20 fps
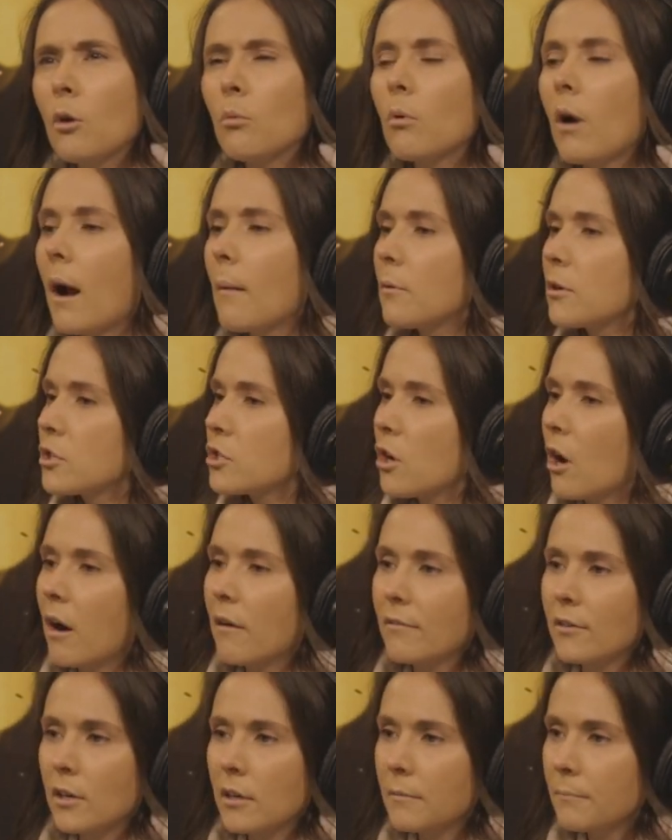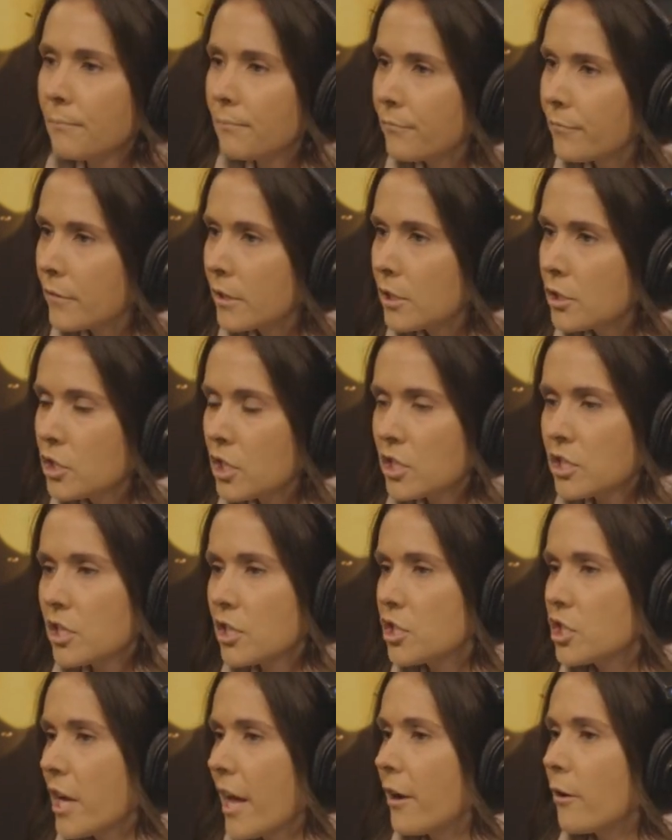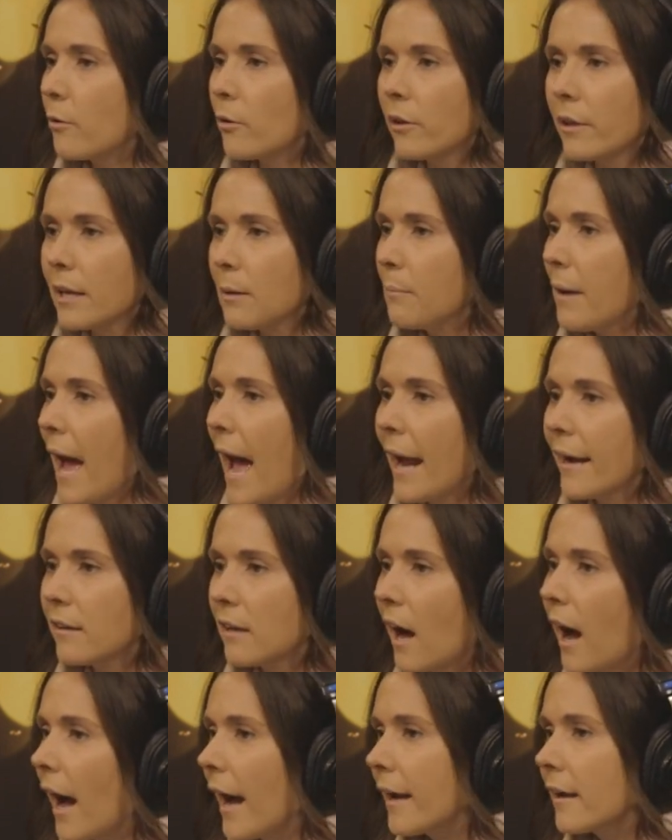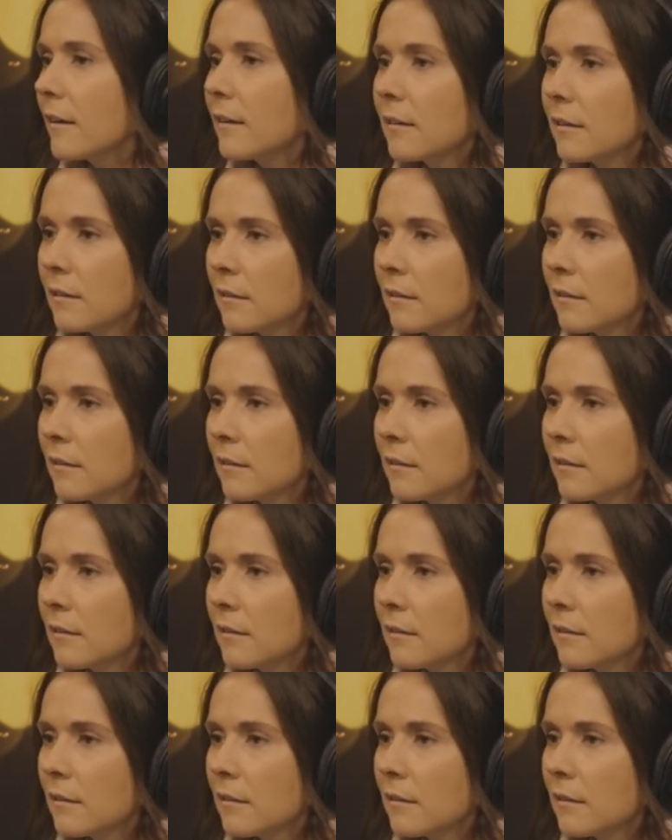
Robert Sarver, just a generally bad guy.